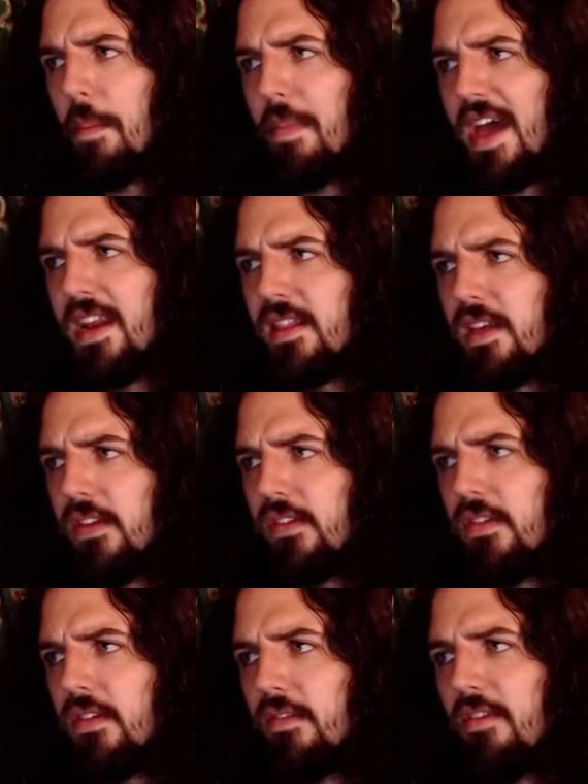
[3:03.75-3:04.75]
bad at this.
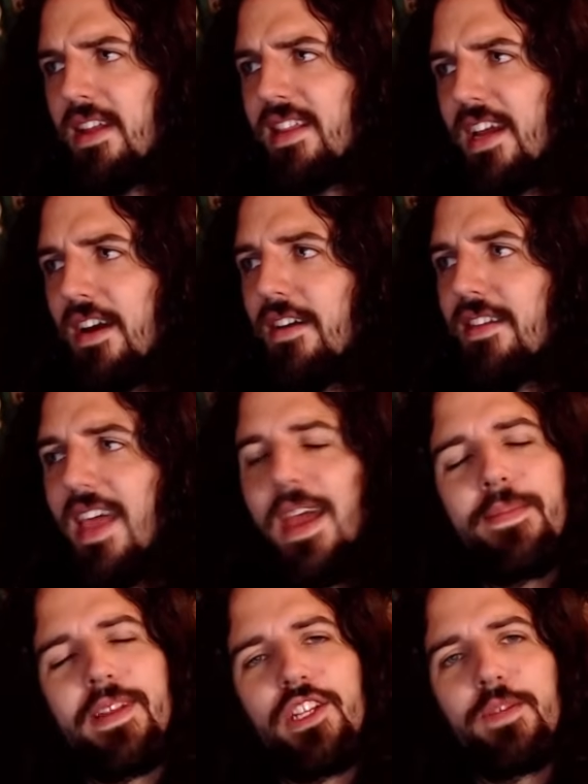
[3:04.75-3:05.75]
Right there. The
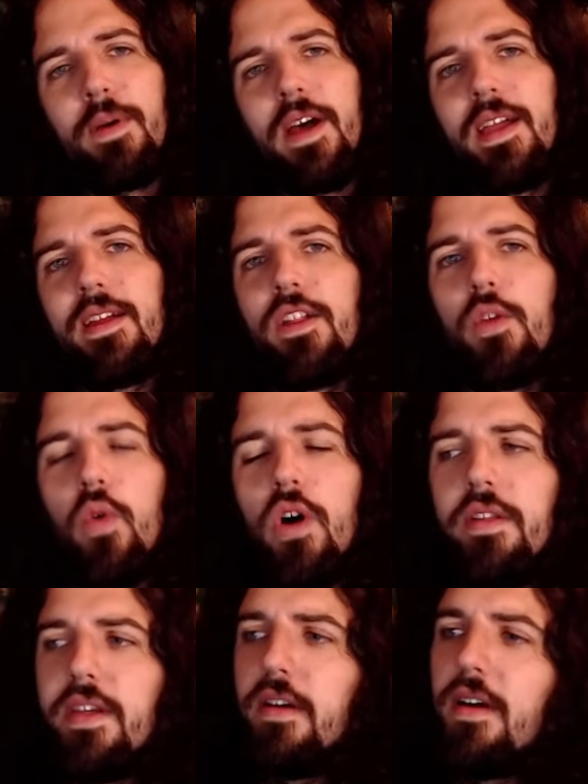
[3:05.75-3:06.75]
empty spot on the wall
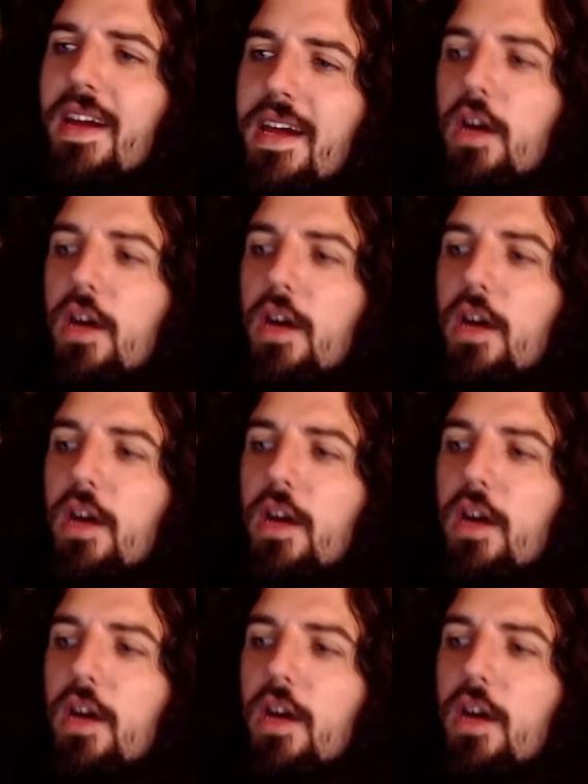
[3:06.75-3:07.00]
there.